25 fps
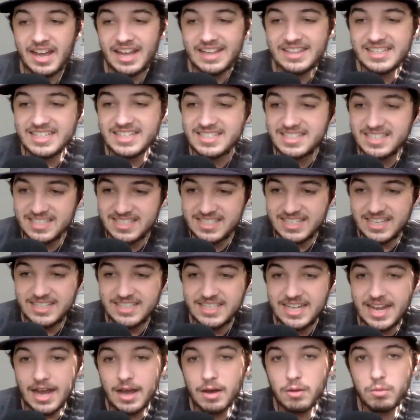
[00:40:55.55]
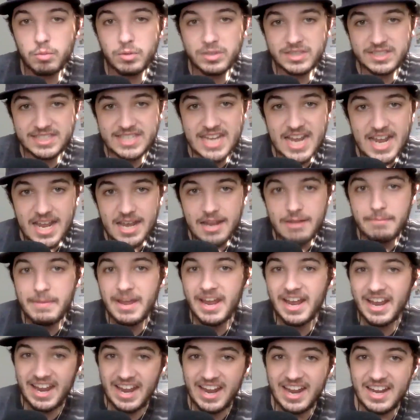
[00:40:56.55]
at least to sit down with
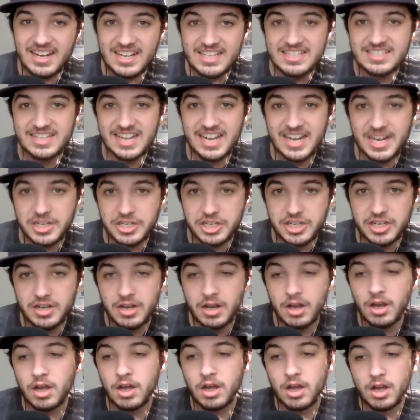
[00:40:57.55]
Dame and his agent.